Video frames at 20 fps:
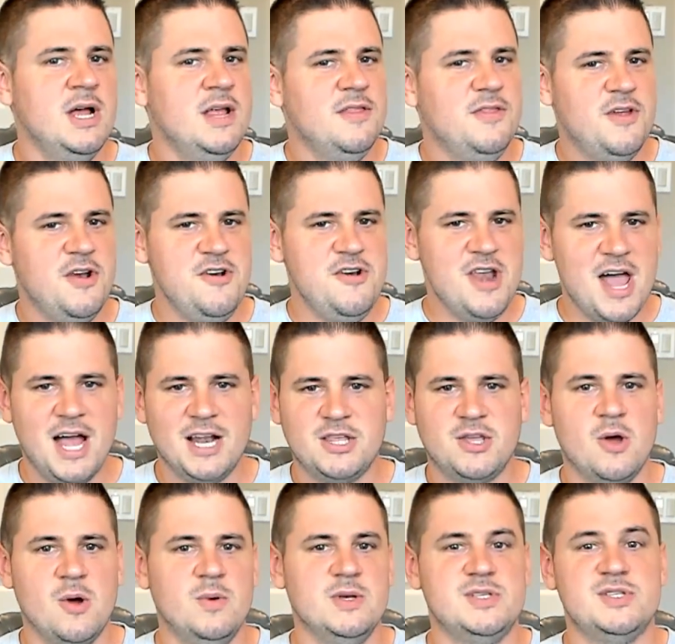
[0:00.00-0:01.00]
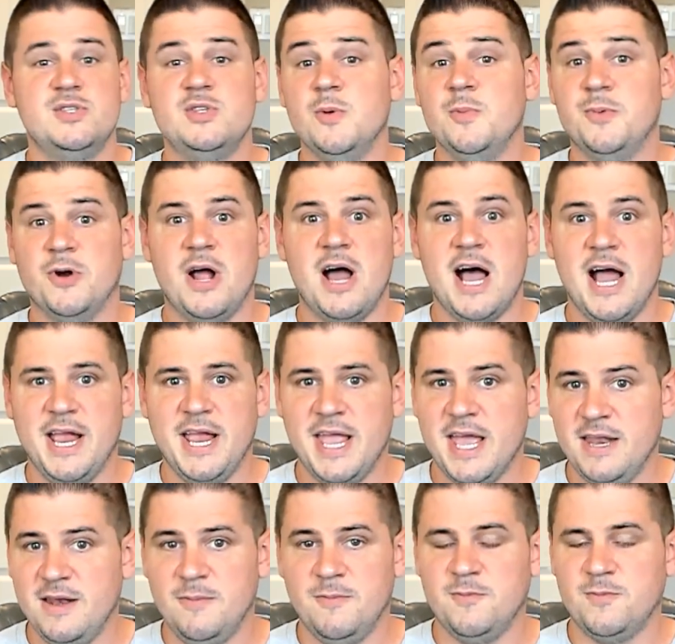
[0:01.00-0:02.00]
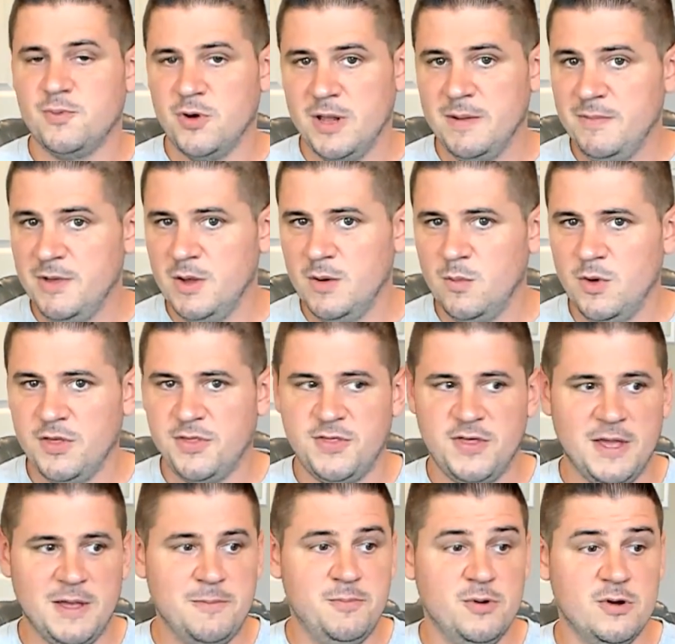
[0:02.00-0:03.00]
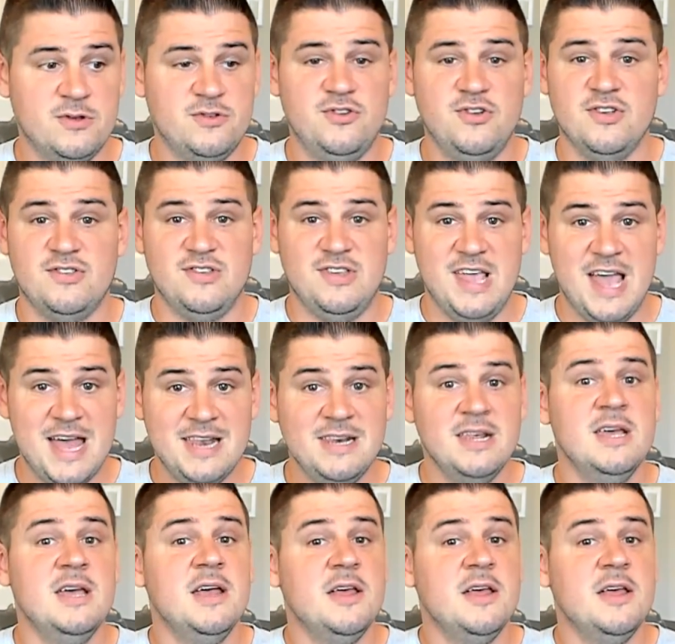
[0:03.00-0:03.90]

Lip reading: They're not going super high-end and premium with ThinkBook just yet.